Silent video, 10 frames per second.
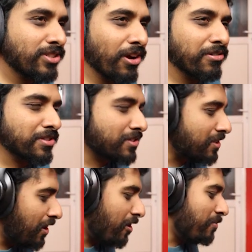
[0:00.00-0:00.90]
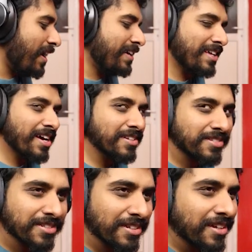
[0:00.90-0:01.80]
jokes, oh my
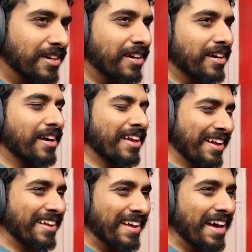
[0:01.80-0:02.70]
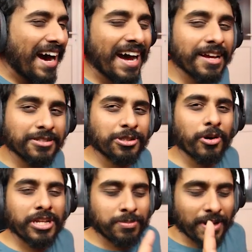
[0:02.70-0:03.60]
days. I
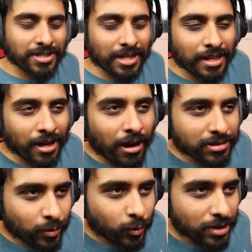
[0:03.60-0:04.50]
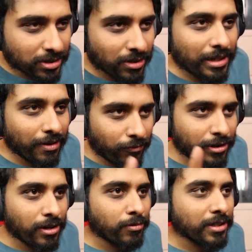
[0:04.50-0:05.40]
enjoyed especially the Carlton ones though and the
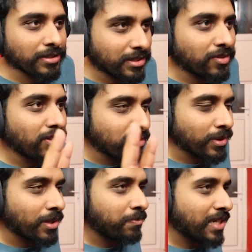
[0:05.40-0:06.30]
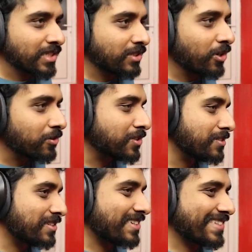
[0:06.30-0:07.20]
Freo ones. Those were the best
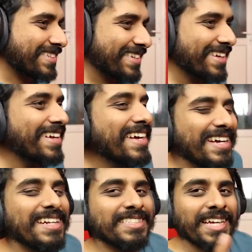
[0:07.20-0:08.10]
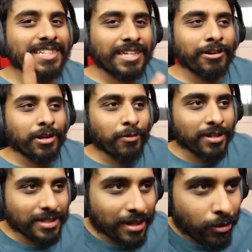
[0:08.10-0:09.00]
jokes. The Saints Kilda
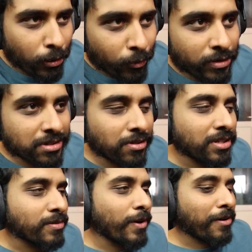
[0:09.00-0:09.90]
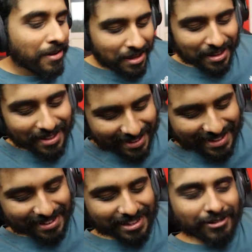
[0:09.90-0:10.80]
ones and the Collingwood ones are good as well.
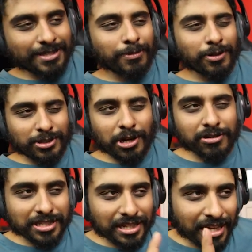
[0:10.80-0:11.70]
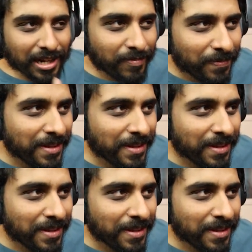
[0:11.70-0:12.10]
There were some good jokes in there.